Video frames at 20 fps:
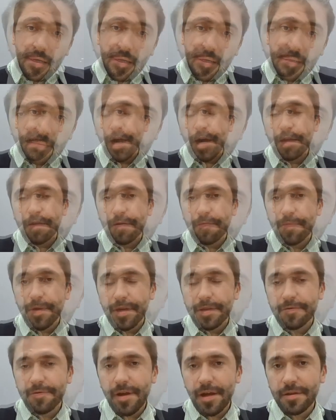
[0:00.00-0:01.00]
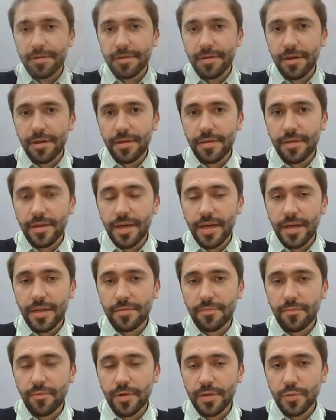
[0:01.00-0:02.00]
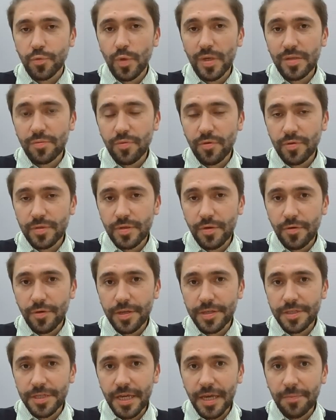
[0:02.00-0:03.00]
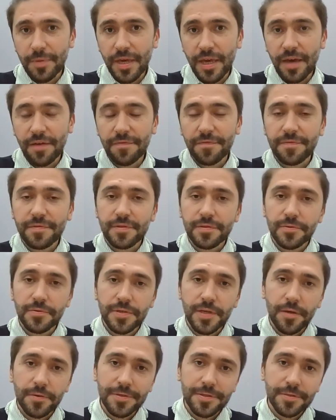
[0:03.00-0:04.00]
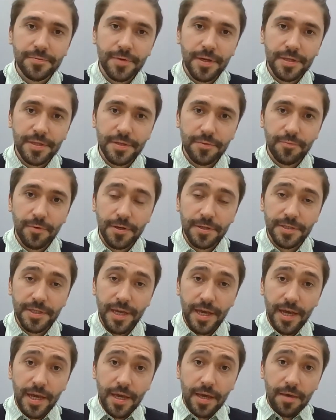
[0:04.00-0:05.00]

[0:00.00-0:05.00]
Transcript: The other big trend that was visible during CMEF 2020 was